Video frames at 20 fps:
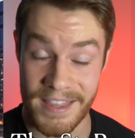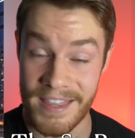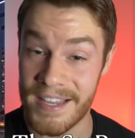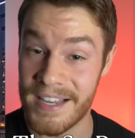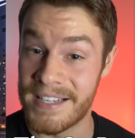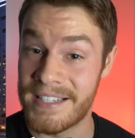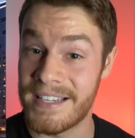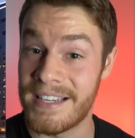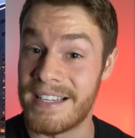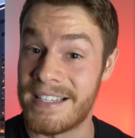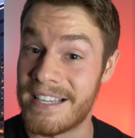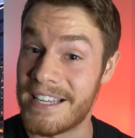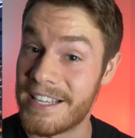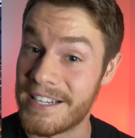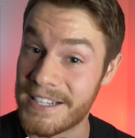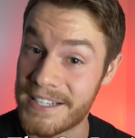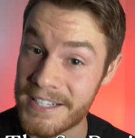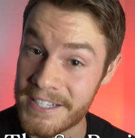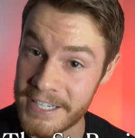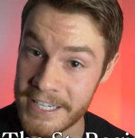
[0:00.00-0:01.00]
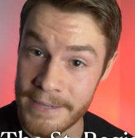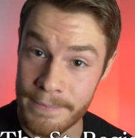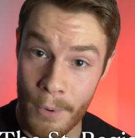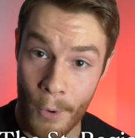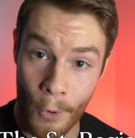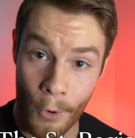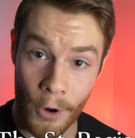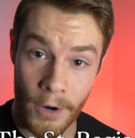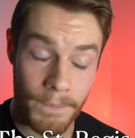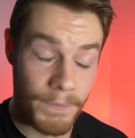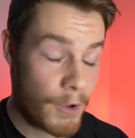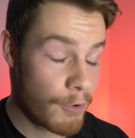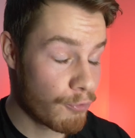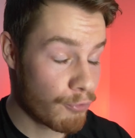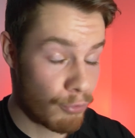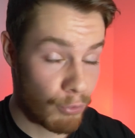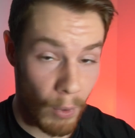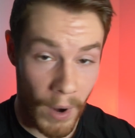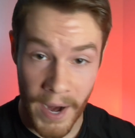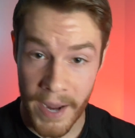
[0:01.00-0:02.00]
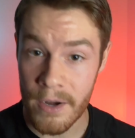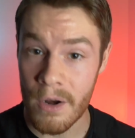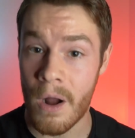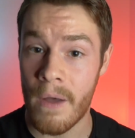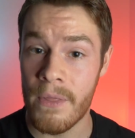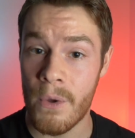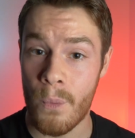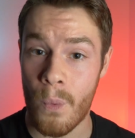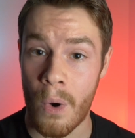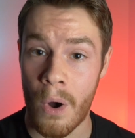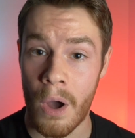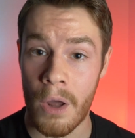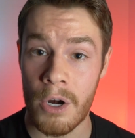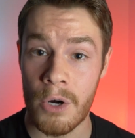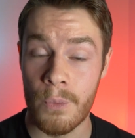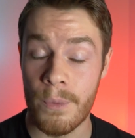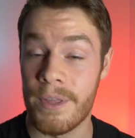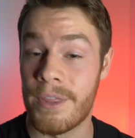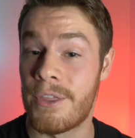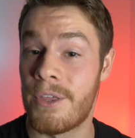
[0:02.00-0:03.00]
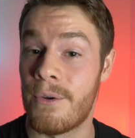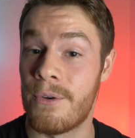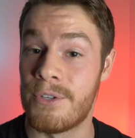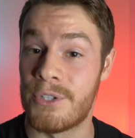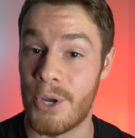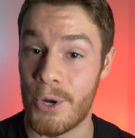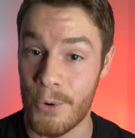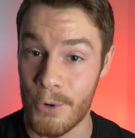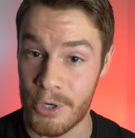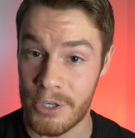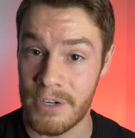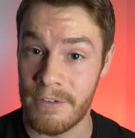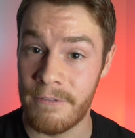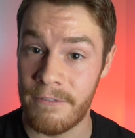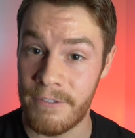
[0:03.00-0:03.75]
This is in Seaport, right on the water with those ocean